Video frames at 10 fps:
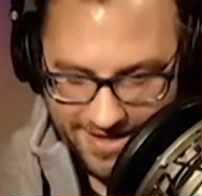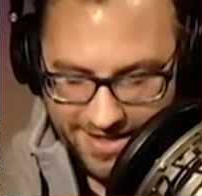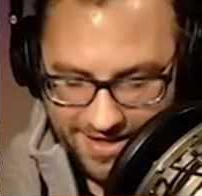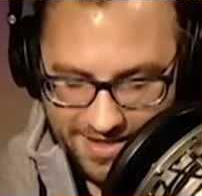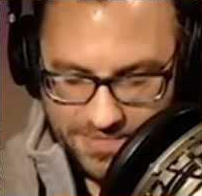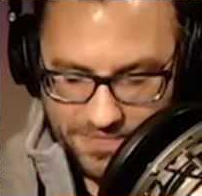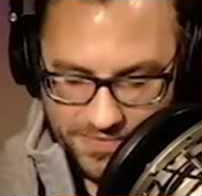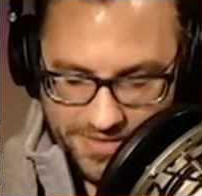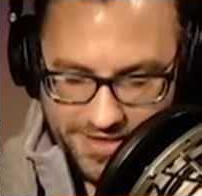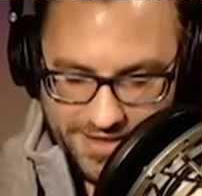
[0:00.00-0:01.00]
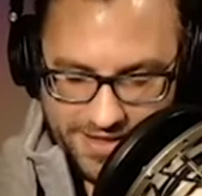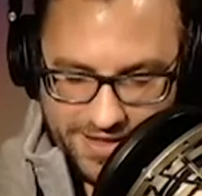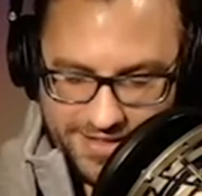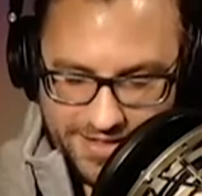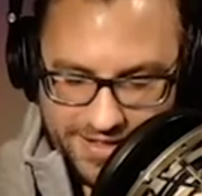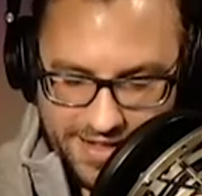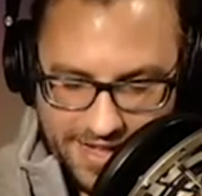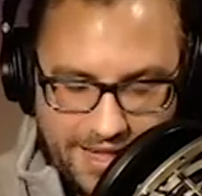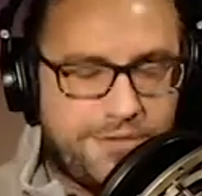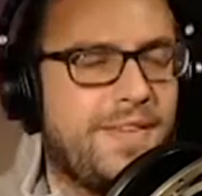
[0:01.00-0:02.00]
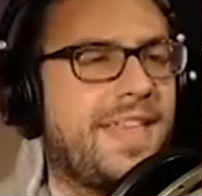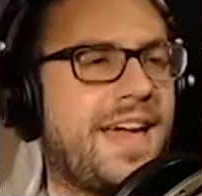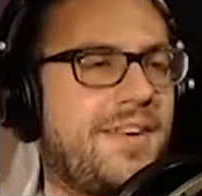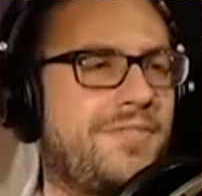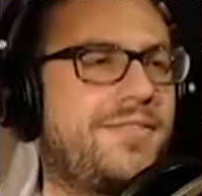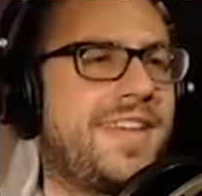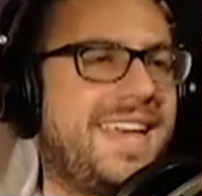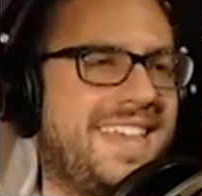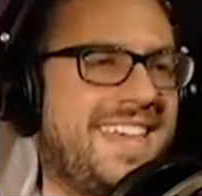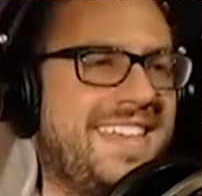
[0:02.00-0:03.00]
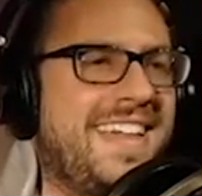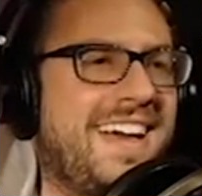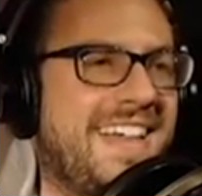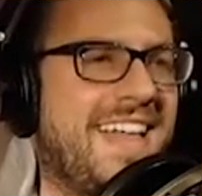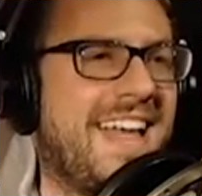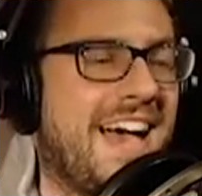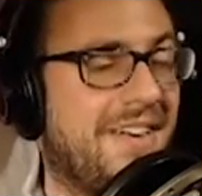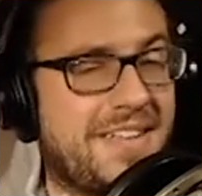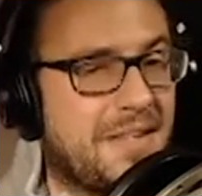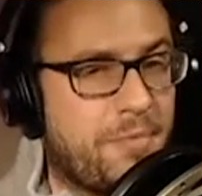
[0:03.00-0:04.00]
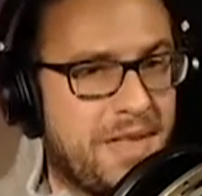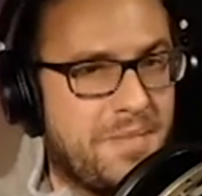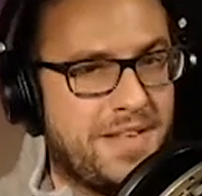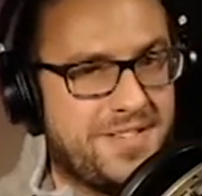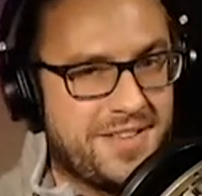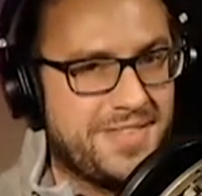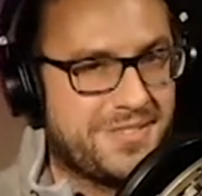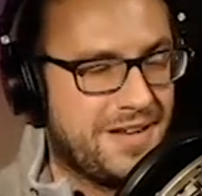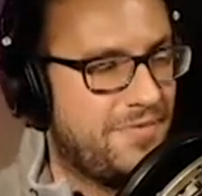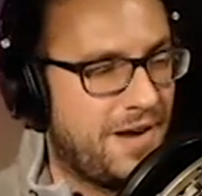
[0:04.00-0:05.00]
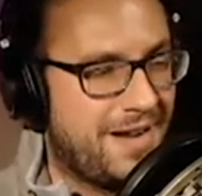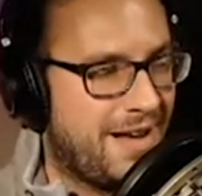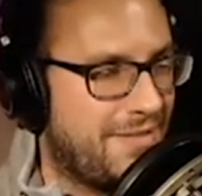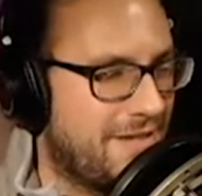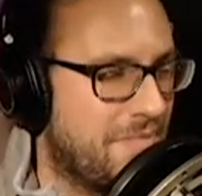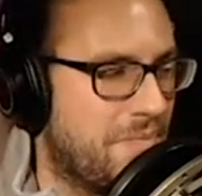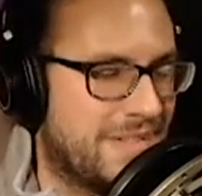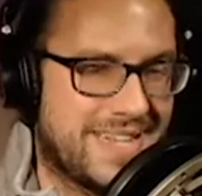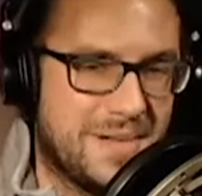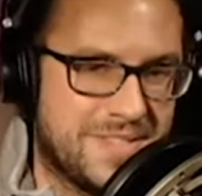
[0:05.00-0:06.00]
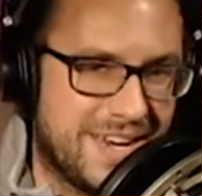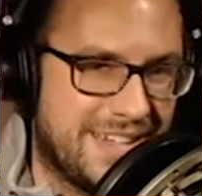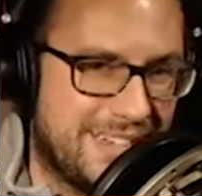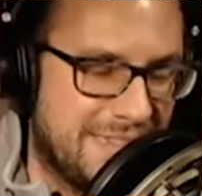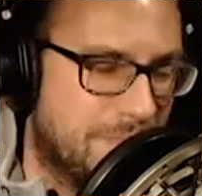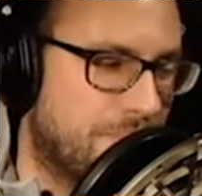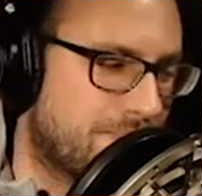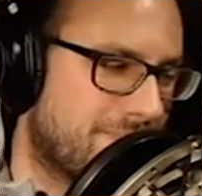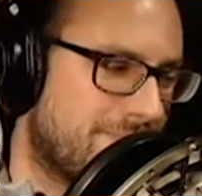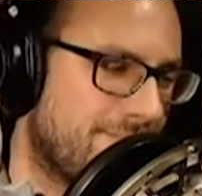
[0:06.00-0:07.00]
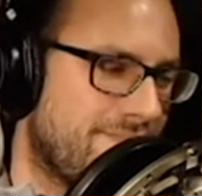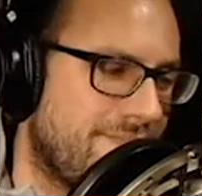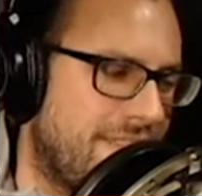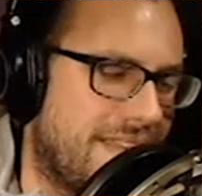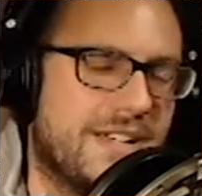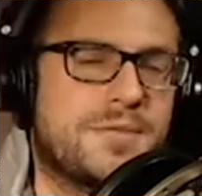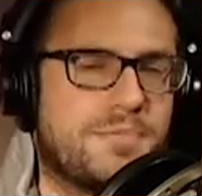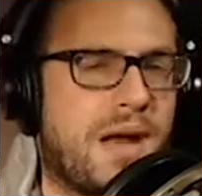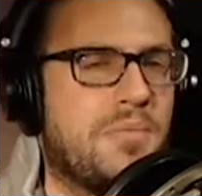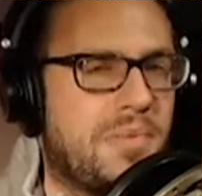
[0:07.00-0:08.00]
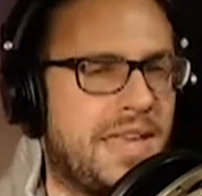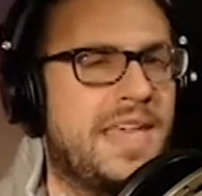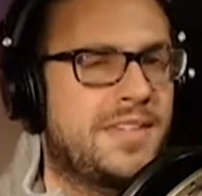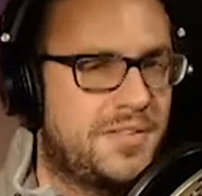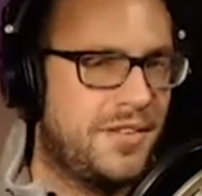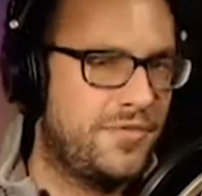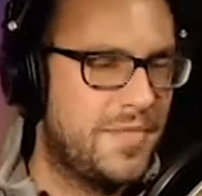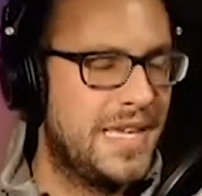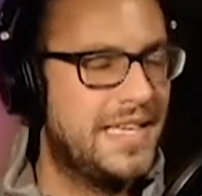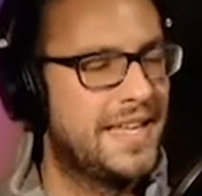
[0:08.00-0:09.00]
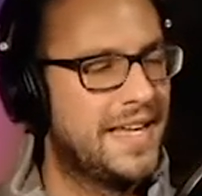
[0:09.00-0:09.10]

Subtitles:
I feel like I don't get to play much on stream very often, but times that I do, there's probably a history of me